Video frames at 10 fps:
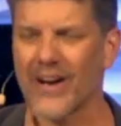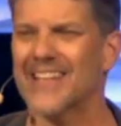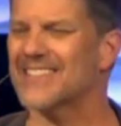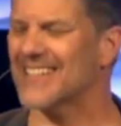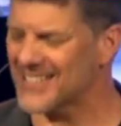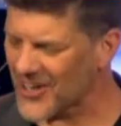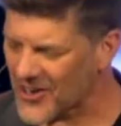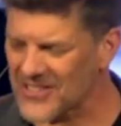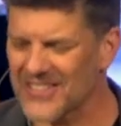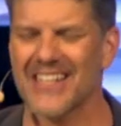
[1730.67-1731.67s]
It's
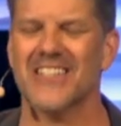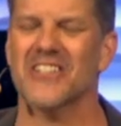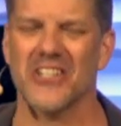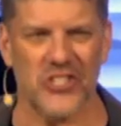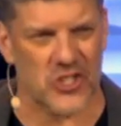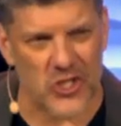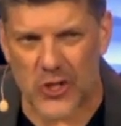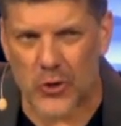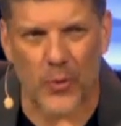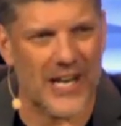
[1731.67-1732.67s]
our season to
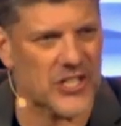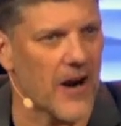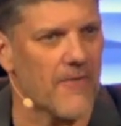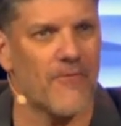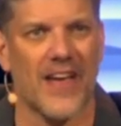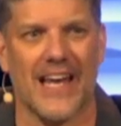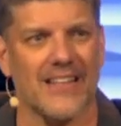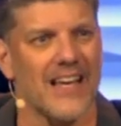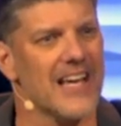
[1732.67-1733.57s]
stretch our faith,